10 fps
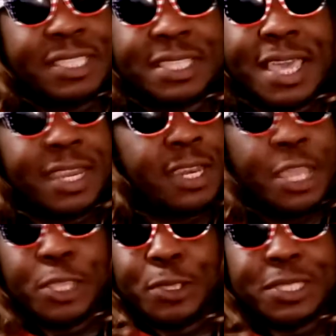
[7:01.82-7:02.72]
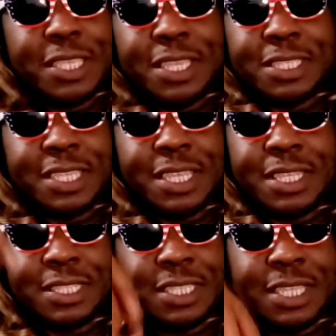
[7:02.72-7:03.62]
a sudden you see,
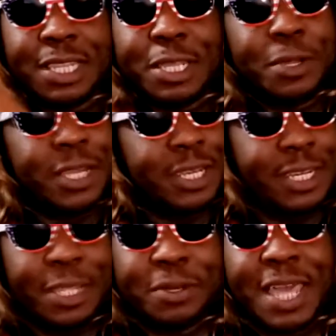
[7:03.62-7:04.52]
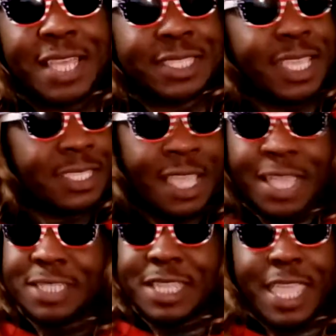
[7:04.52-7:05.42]
see, see the little, little Nas X
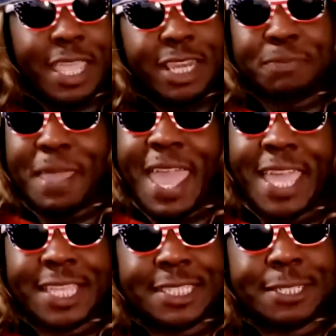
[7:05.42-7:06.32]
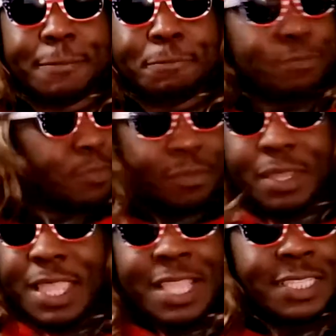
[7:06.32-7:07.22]
shaking his package,
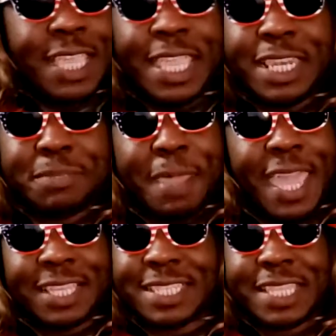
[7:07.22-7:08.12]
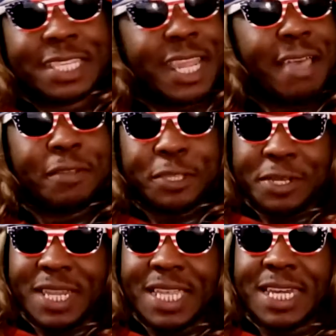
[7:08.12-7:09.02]
shaking his package at the devil. And
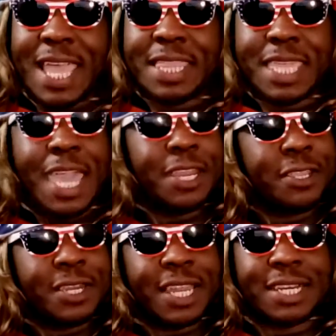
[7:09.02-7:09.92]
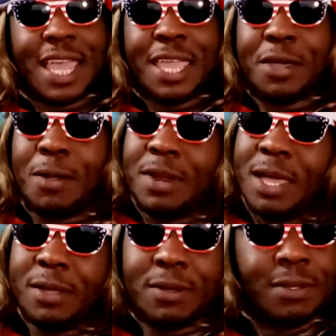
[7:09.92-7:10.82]
you're looking at that and you're like, dang, hold
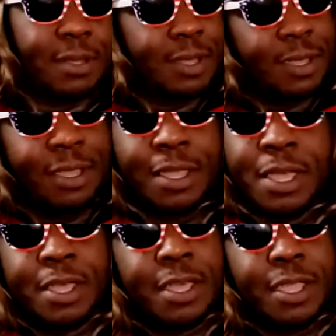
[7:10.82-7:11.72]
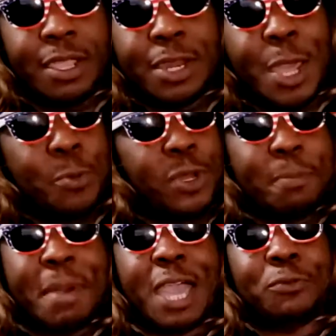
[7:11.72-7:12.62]
on. you know, I
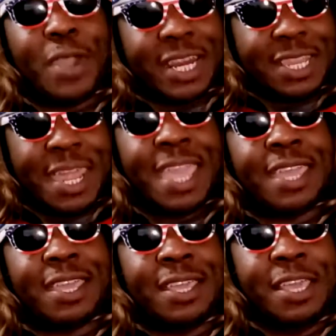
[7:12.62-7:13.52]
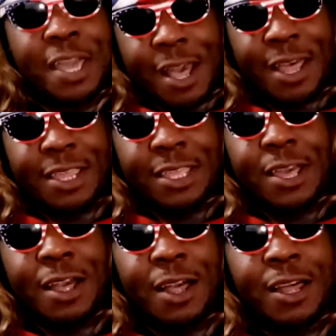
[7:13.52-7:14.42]
wouldn't mind writing that uh,
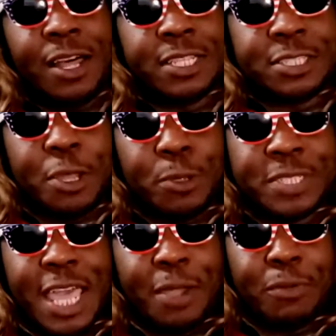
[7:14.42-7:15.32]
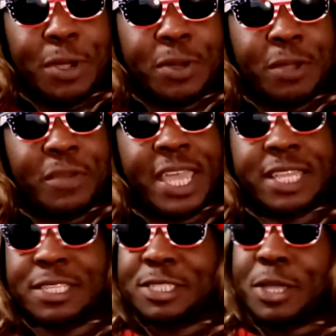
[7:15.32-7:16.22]
uh, uh, onto Old Town Road. All
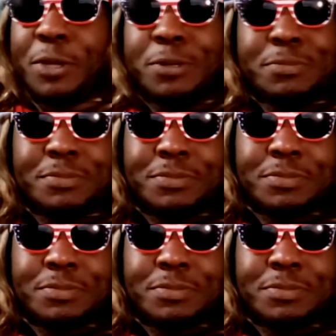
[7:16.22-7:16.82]
right, so